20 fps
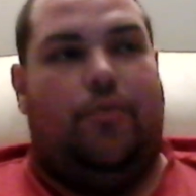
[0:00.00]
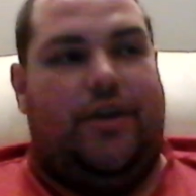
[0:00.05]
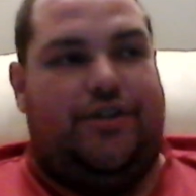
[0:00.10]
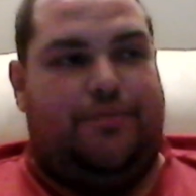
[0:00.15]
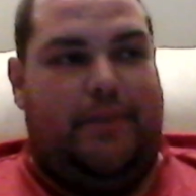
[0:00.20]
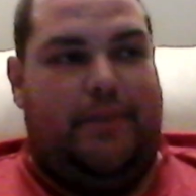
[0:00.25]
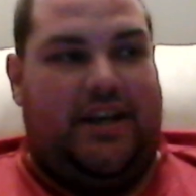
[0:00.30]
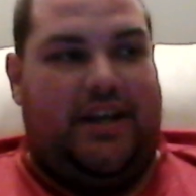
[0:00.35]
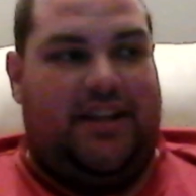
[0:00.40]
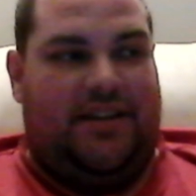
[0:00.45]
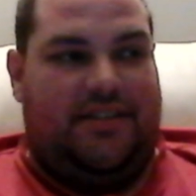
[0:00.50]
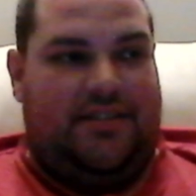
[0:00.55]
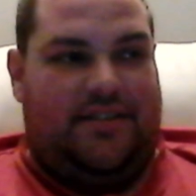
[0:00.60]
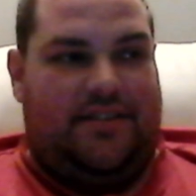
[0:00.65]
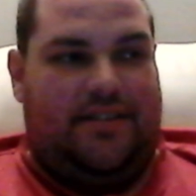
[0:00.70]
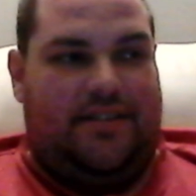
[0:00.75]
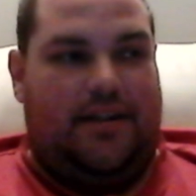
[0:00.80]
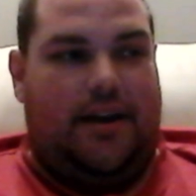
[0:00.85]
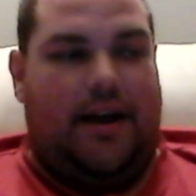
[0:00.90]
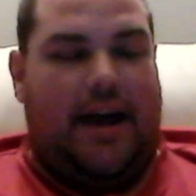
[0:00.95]
which
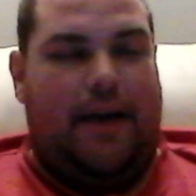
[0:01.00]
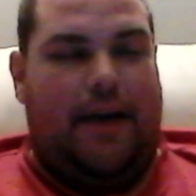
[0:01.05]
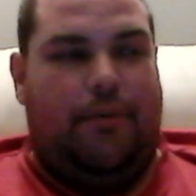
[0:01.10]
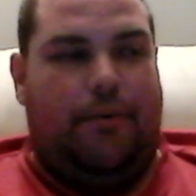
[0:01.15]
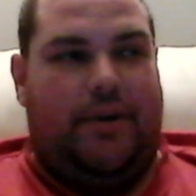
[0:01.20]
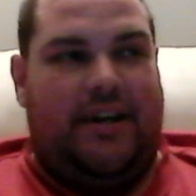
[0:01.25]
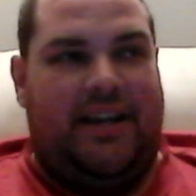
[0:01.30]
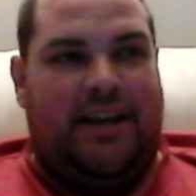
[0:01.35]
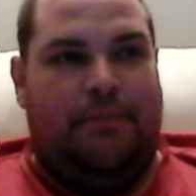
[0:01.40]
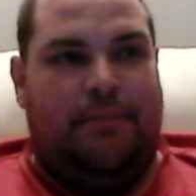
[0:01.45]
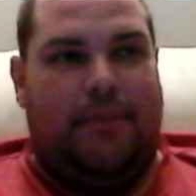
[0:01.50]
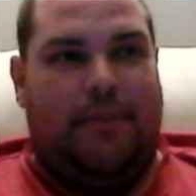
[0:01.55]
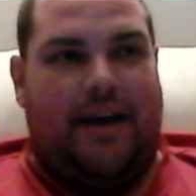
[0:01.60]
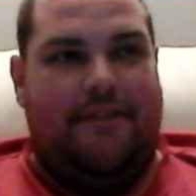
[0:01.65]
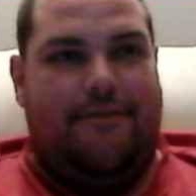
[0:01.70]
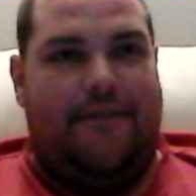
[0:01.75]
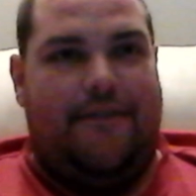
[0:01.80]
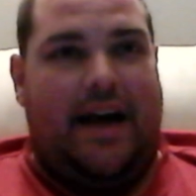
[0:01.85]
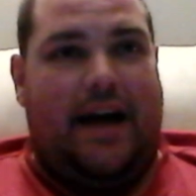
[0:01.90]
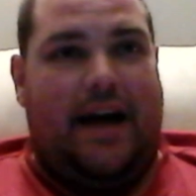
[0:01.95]
means I would need
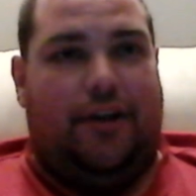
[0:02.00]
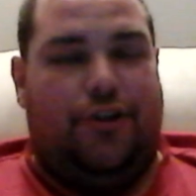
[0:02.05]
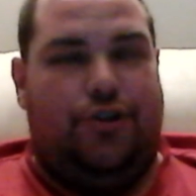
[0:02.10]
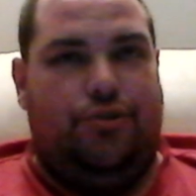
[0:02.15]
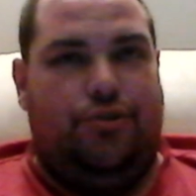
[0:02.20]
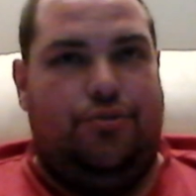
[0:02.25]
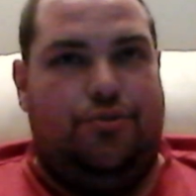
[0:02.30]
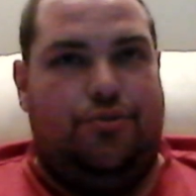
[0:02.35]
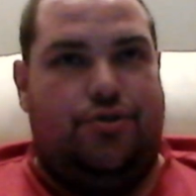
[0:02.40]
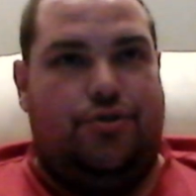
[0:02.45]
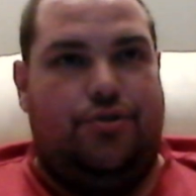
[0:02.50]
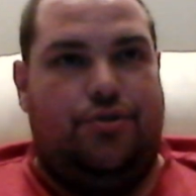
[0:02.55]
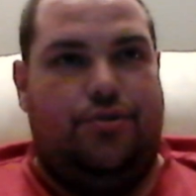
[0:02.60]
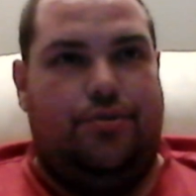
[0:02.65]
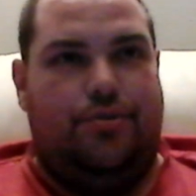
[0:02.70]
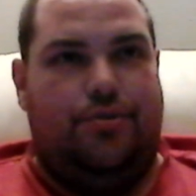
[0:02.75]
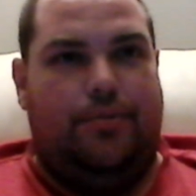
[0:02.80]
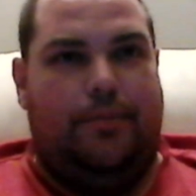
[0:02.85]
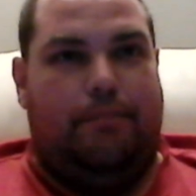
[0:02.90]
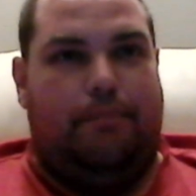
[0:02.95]
my value
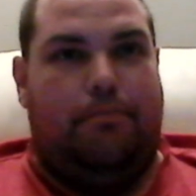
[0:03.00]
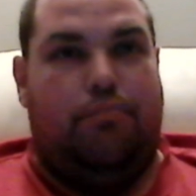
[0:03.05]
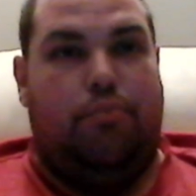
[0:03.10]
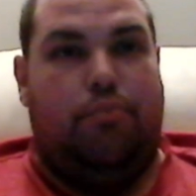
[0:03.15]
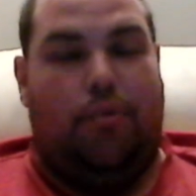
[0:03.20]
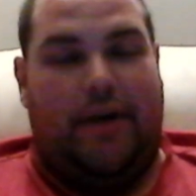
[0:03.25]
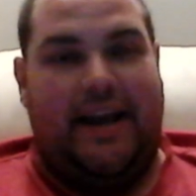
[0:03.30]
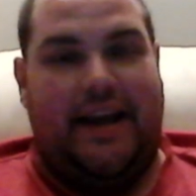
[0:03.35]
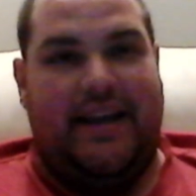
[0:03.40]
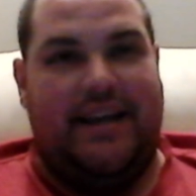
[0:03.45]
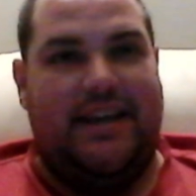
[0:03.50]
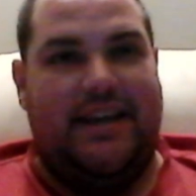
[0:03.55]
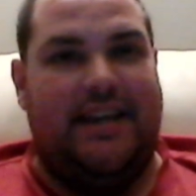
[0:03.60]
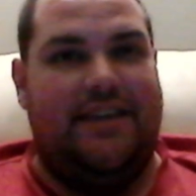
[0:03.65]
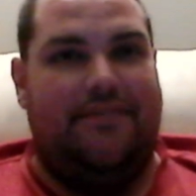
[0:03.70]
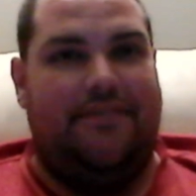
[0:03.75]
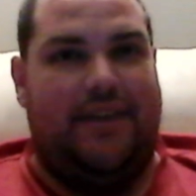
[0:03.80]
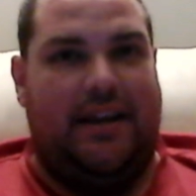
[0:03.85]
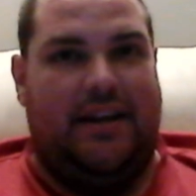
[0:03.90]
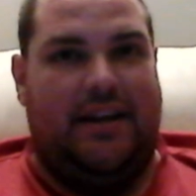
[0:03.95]
to break
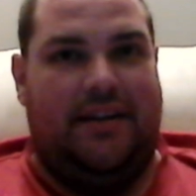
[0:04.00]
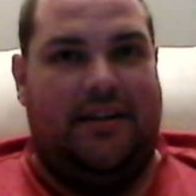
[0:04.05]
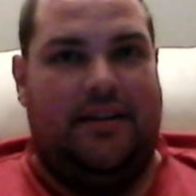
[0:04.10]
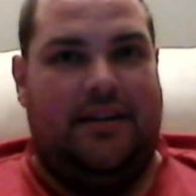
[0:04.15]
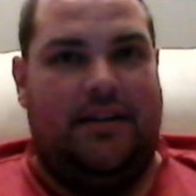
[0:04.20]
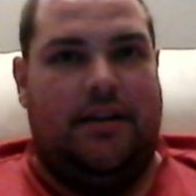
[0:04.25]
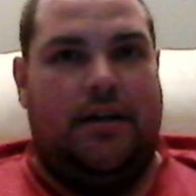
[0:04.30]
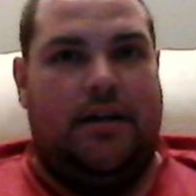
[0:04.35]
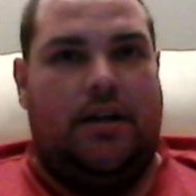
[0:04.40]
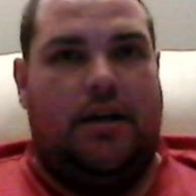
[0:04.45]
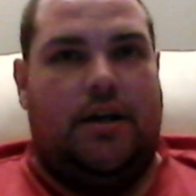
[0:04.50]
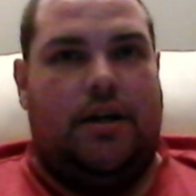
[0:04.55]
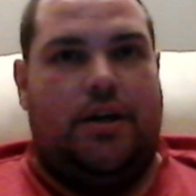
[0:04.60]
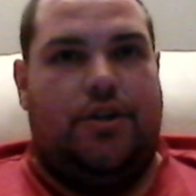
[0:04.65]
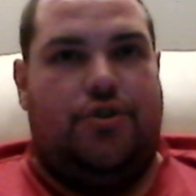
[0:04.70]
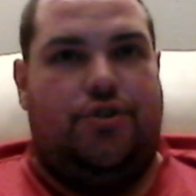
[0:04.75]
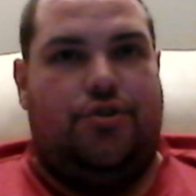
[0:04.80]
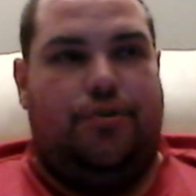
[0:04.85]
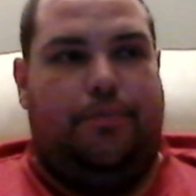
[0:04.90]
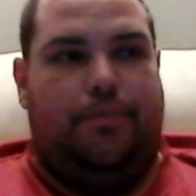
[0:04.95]
even
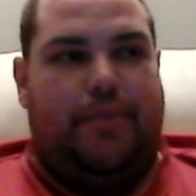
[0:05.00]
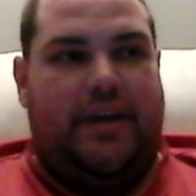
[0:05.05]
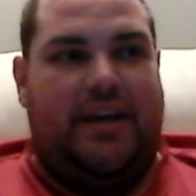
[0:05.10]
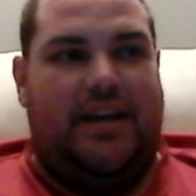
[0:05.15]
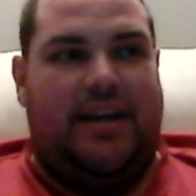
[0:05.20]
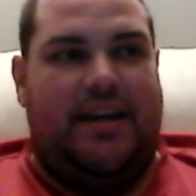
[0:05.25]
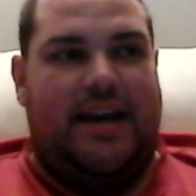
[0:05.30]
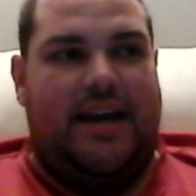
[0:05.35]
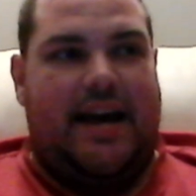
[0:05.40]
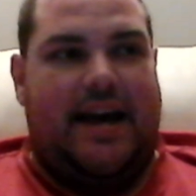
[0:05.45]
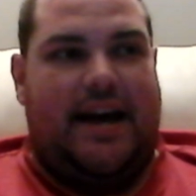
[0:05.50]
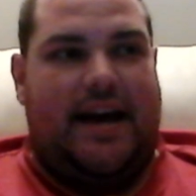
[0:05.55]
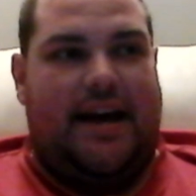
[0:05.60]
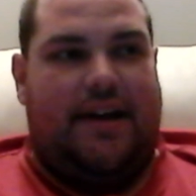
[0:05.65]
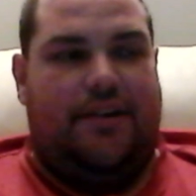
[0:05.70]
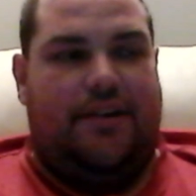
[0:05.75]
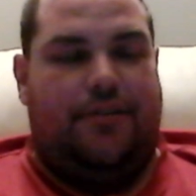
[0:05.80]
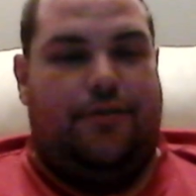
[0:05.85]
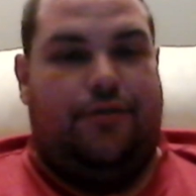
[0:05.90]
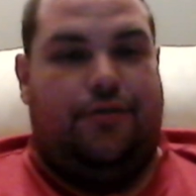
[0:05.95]
to be
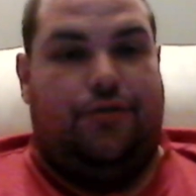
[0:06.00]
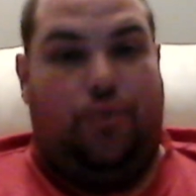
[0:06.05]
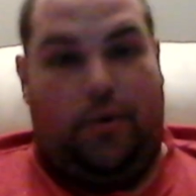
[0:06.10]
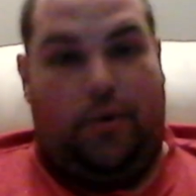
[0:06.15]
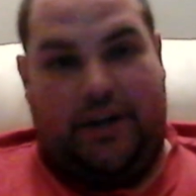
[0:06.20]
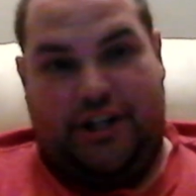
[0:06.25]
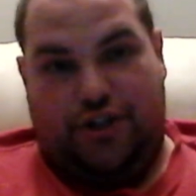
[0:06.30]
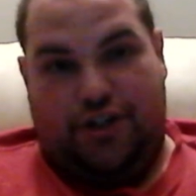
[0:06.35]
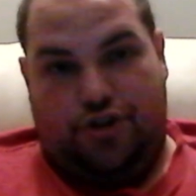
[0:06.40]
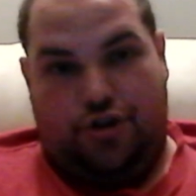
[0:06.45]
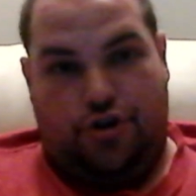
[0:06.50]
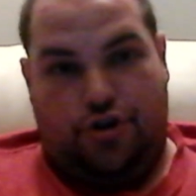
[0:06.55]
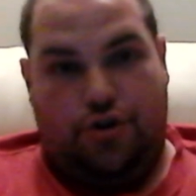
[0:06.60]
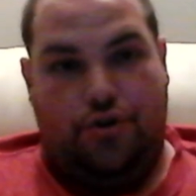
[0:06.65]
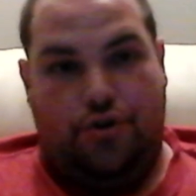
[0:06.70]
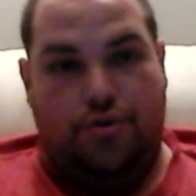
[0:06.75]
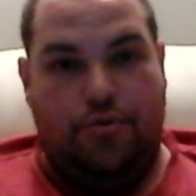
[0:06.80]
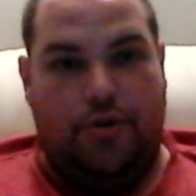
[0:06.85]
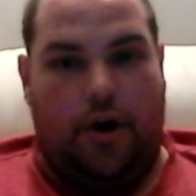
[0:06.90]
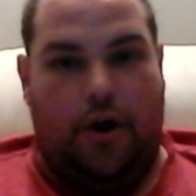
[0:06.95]
at
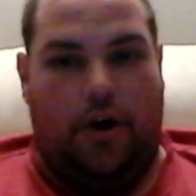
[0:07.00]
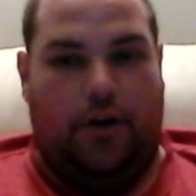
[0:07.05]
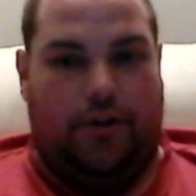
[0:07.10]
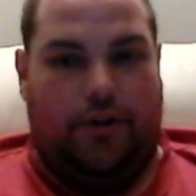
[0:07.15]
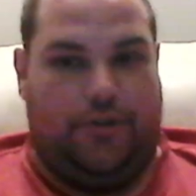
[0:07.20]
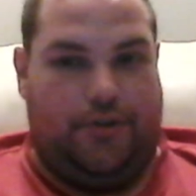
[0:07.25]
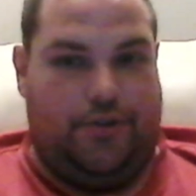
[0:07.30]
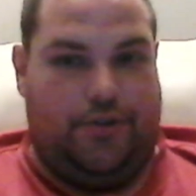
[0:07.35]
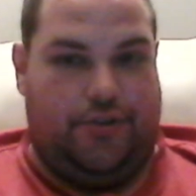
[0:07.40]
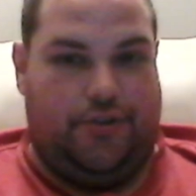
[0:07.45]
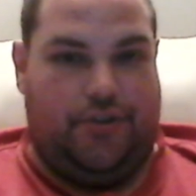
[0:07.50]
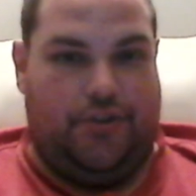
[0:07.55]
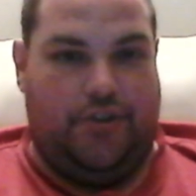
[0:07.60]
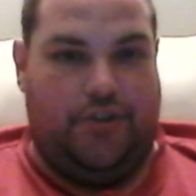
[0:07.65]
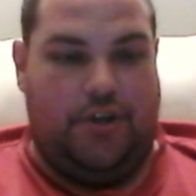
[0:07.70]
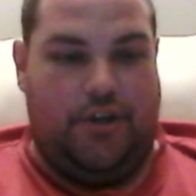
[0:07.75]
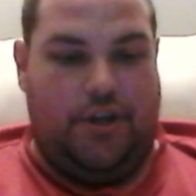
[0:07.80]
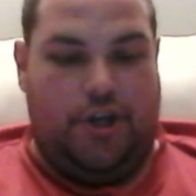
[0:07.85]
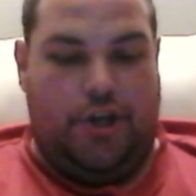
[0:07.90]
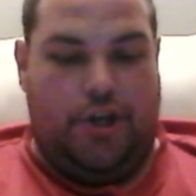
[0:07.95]
$42.